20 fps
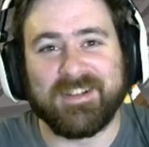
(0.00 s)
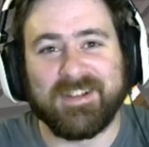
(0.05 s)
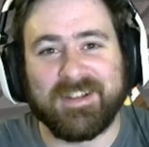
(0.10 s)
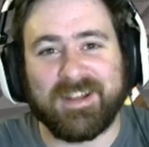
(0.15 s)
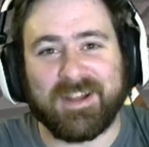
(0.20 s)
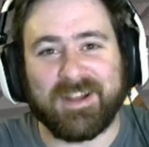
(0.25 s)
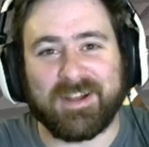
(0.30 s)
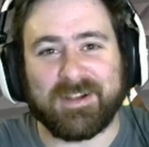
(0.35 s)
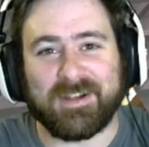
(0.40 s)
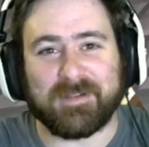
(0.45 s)

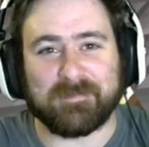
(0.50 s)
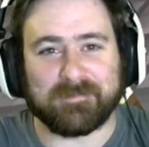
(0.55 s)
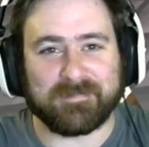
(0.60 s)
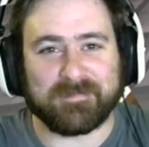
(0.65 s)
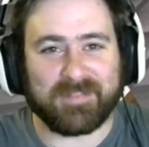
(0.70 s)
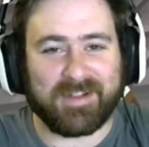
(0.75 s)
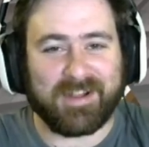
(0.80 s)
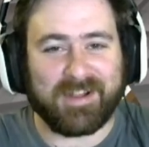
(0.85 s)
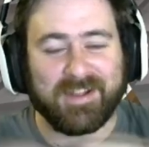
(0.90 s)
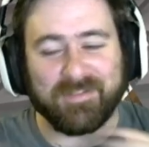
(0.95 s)
I
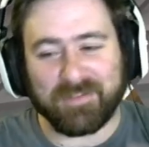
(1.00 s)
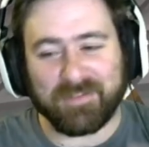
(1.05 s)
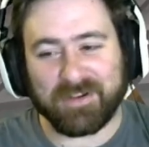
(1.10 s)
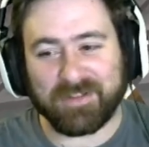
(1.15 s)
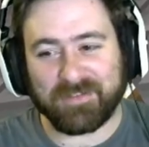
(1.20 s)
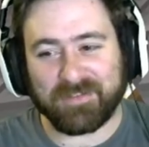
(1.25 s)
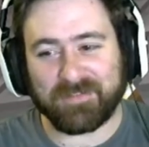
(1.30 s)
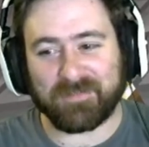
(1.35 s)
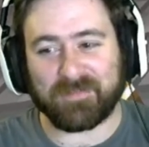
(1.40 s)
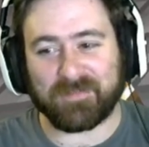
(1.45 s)
have
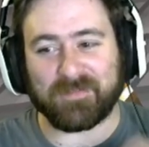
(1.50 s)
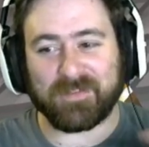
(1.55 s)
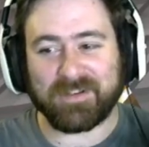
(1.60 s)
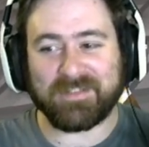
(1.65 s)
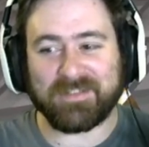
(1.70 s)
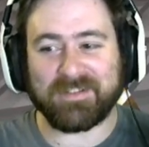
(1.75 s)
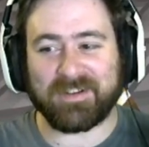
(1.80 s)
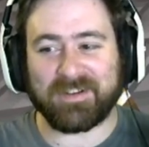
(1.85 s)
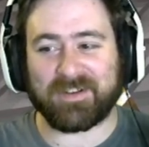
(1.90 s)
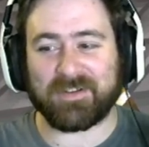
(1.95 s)
another
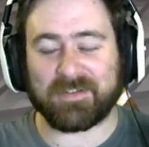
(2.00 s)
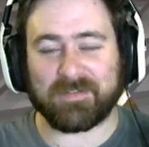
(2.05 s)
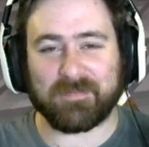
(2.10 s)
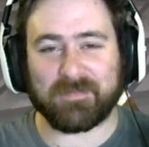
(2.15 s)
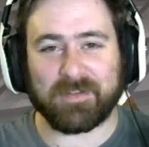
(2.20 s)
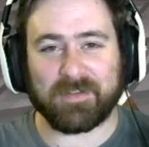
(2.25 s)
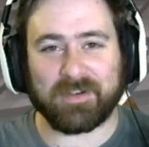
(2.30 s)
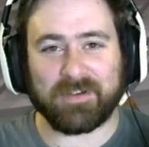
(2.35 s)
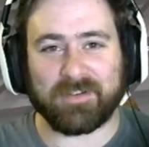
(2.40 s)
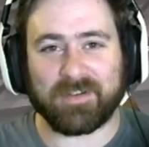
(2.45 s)
really awesome
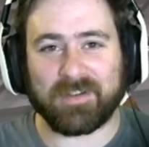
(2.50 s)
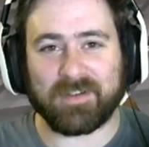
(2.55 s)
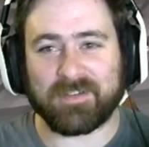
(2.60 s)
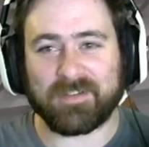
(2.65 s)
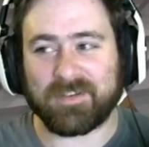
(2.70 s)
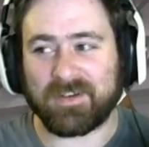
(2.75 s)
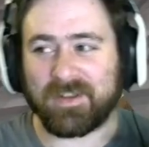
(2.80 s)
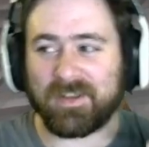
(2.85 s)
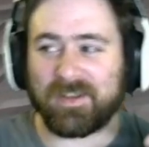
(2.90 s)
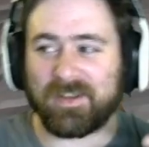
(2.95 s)
video again
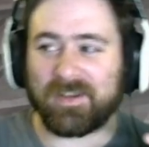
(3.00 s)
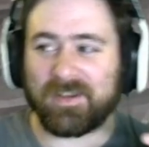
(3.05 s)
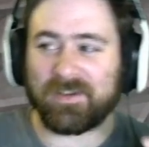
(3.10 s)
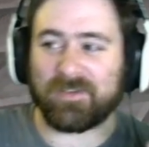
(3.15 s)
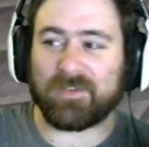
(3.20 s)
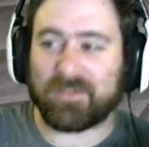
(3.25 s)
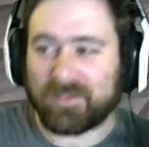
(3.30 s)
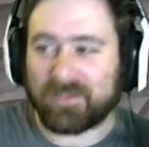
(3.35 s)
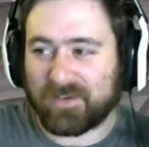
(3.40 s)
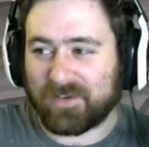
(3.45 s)
today. You
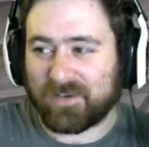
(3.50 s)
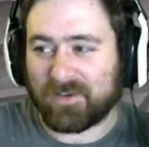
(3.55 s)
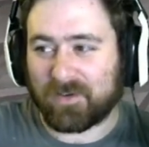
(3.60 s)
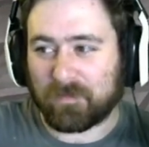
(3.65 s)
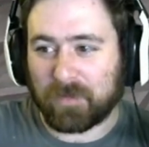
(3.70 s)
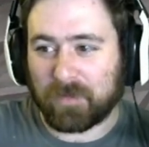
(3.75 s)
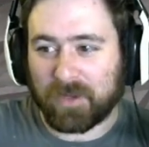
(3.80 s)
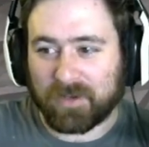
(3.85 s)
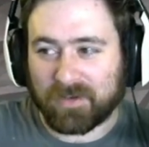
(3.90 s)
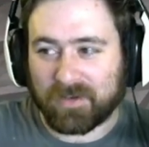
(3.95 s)
can see in our
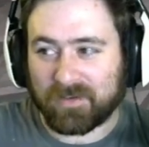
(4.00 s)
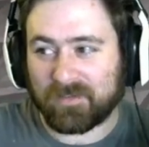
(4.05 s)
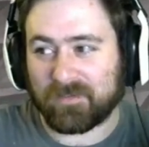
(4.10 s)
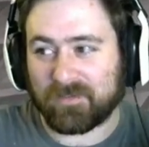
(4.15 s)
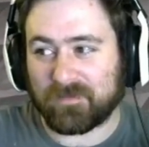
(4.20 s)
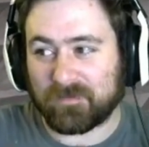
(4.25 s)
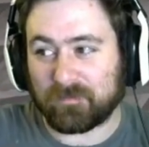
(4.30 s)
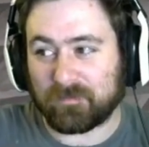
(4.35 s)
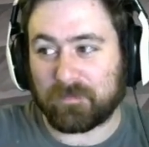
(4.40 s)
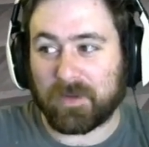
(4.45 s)

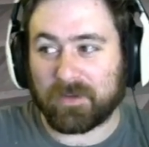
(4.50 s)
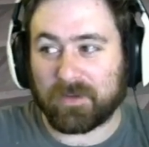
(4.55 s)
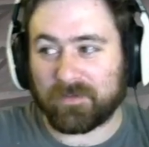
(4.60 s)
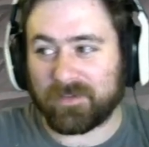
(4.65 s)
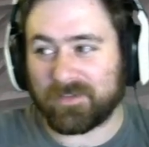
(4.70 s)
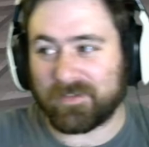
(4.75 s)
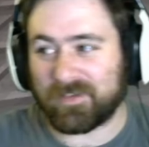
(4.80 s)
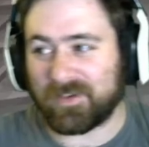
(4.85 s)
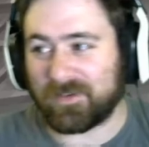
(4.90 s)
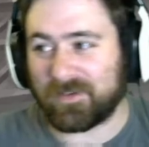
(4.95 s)

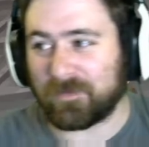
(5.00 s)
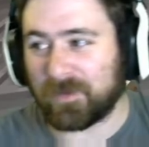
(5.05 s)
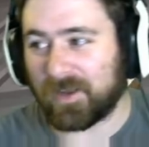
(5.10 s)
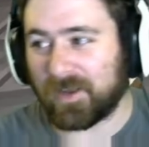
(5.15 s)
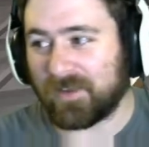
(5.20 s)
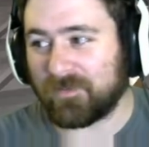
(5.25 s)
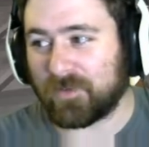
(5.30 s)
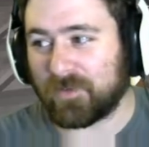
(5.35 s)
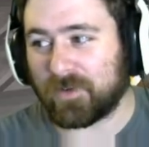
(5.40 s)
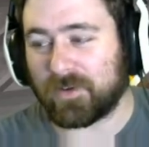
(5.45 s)
background here we
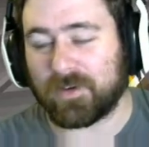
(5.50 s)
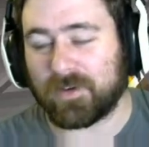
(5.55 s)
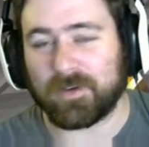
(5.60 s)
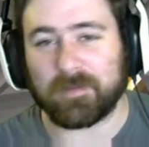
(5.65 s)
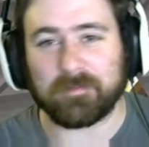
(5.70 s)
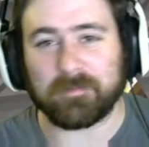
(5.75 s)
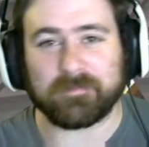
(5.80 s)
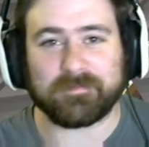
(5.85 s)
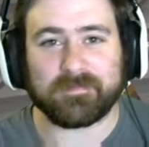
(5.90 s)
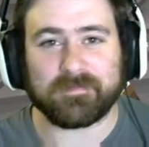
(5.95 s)
have
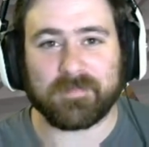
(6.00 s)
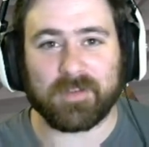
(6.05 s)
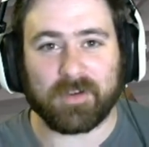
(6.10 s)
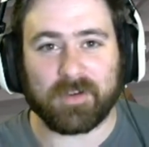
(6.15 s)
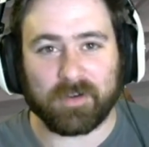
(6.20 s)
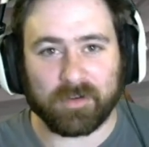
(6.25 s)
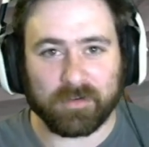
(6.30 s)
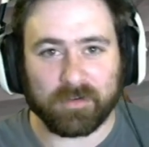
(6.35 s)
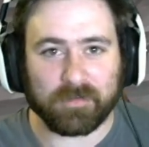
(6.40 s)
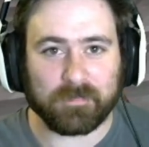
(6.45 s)

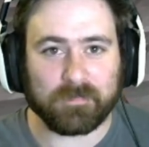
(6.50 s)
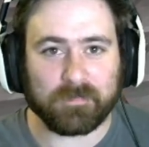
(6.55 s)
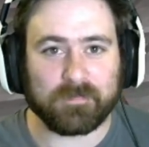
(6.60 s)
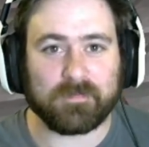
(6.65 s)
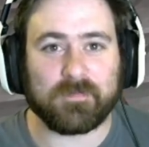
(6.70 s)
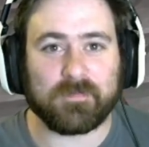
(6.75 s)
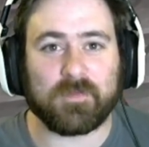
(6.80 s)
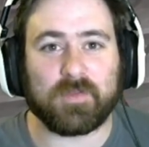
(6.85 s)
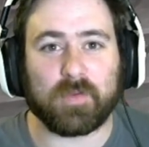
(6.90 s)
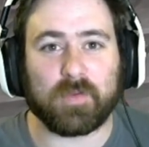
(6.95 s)
our
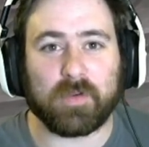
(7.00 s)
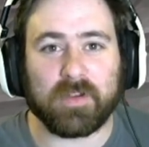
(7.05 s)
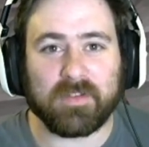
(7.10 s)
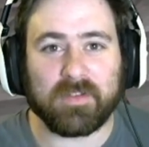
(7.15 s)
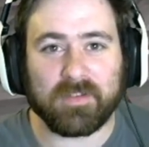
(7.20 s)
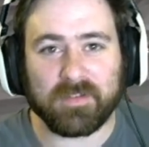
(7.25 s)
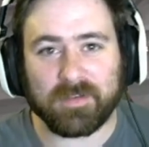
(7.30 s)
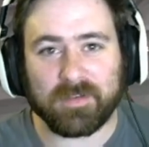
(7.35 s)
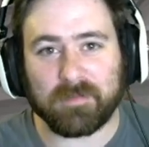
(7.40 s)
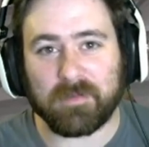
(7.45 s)
sorting
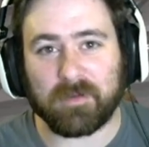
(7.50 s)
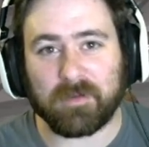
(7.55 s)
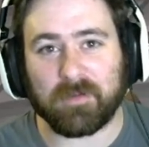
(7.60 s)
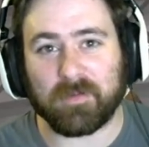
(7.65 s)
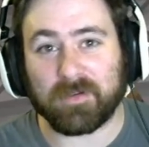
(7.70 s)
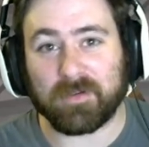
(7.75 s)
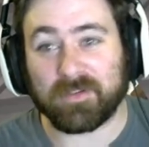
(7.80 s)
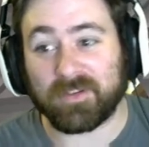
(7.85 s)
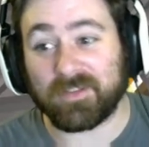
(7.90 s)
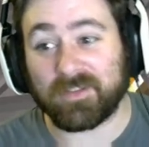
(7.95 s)
system that we
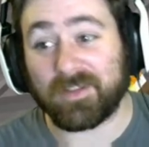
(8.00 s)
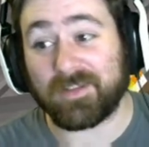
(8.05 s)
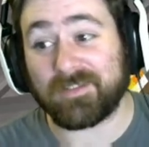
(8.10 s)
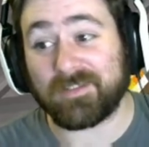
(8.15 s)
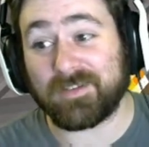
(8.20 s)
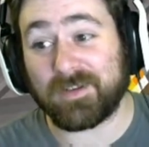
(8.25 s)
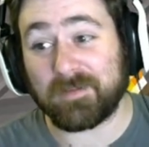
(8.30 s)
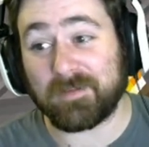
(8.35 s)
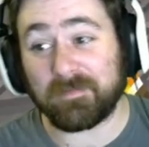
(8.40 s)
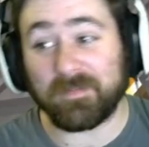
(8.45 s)
worked on last
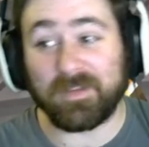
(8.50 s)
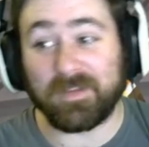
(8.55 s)
time.